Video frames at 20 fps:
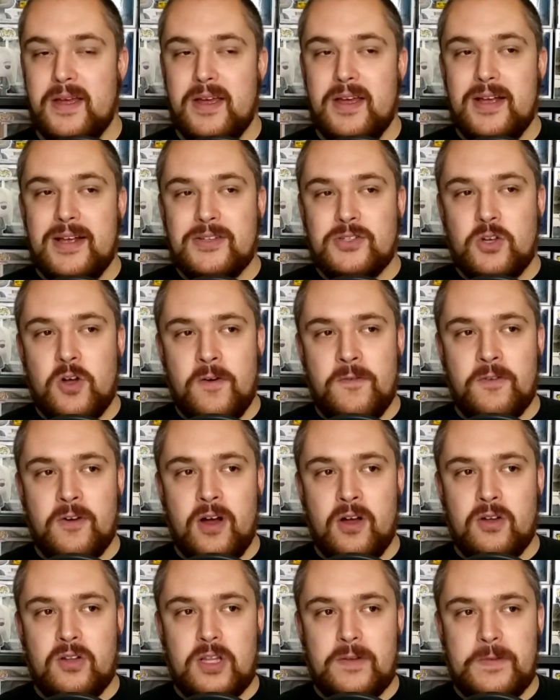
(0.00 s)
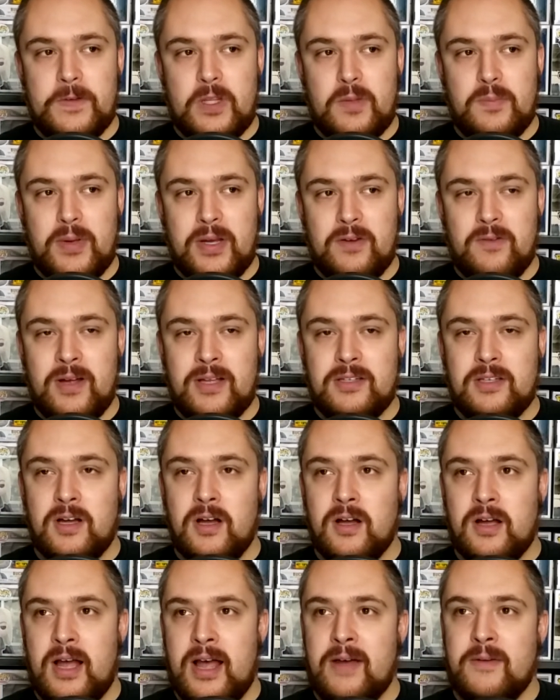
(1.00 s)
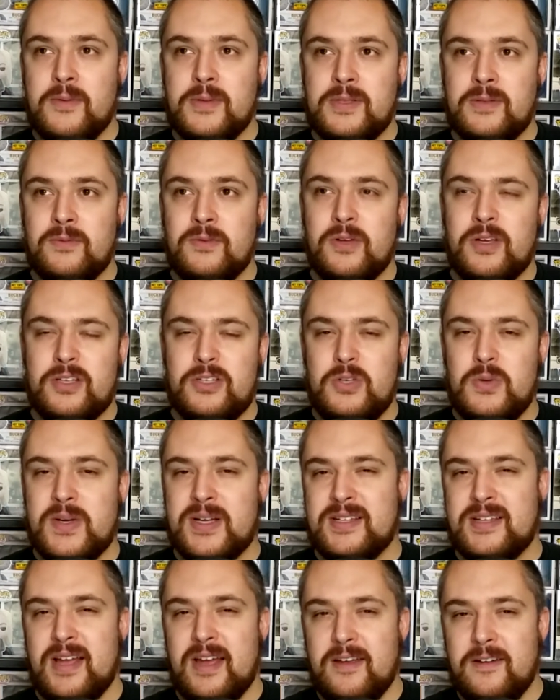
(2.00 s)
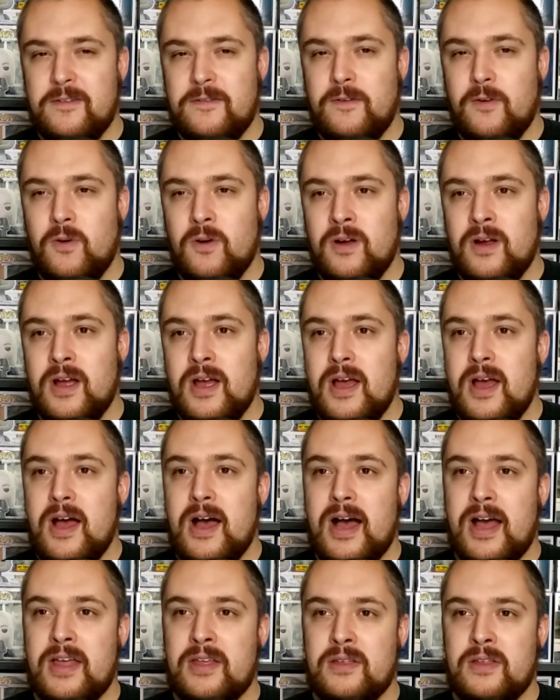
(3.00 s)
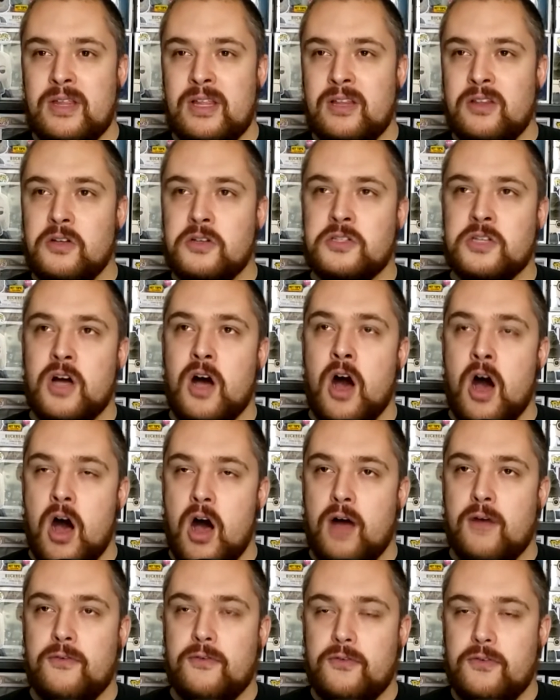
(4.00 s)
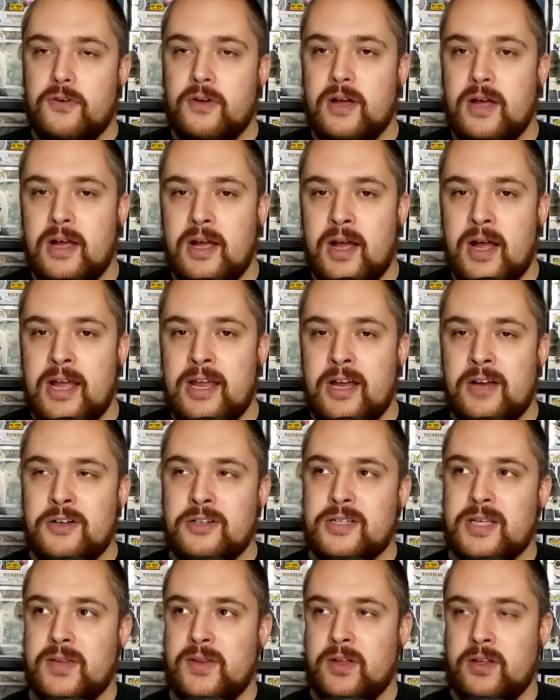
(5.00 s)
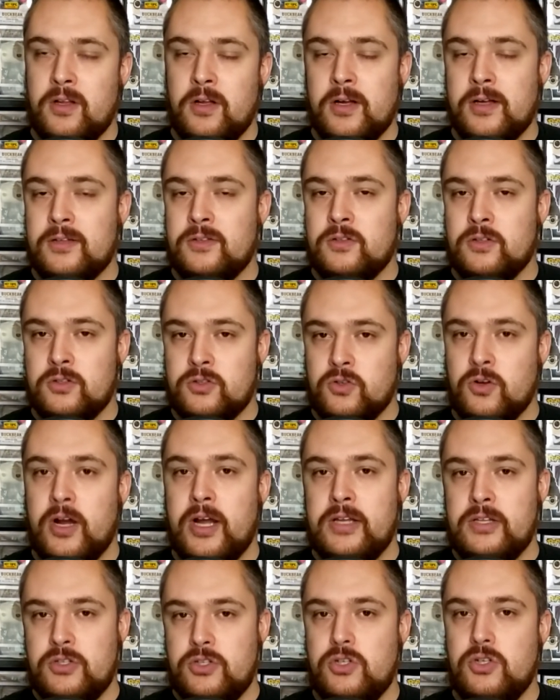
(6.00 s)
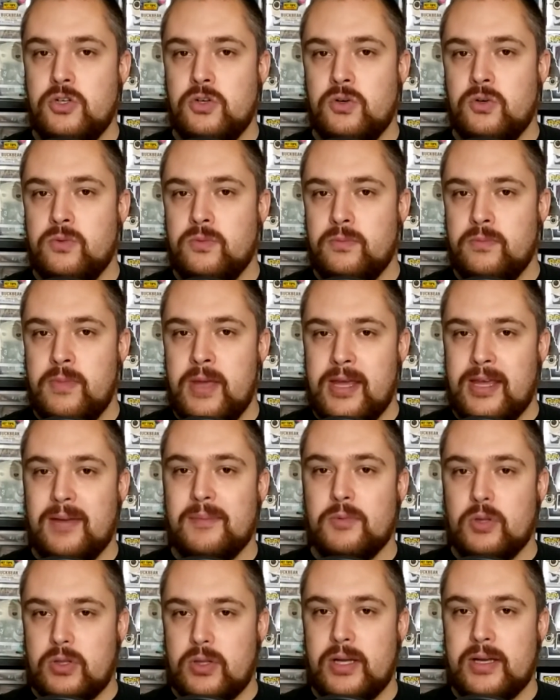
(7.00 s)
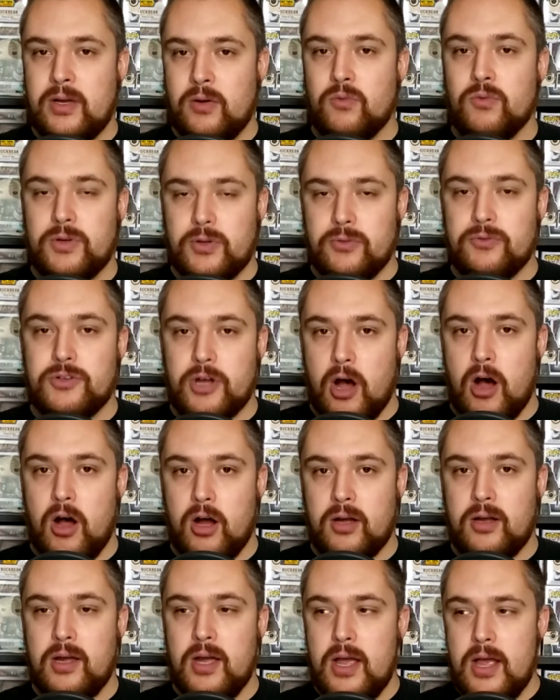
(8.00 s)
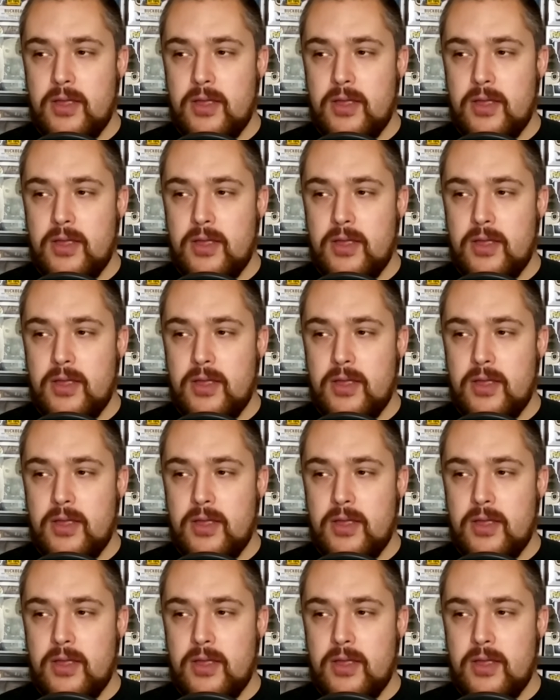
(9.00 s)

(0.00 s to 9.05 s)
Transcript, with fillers: So overall, Clifford the Big Red Dog, I wasn't really too excited for. I it looked off. I understand that like they're trying to make him look like a real dog.